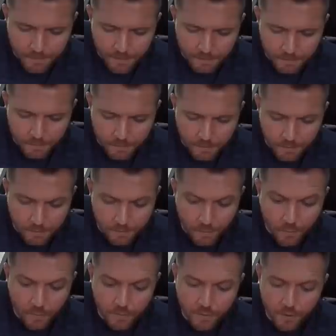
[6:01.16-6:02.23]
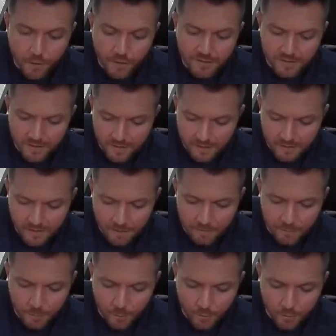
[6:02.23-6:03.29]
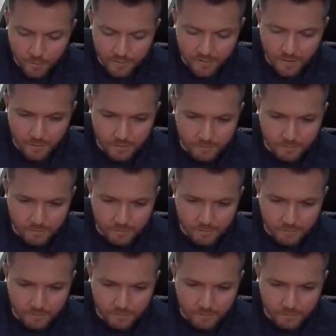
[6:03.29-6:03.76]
M W four thirty diesel M Sport Auto.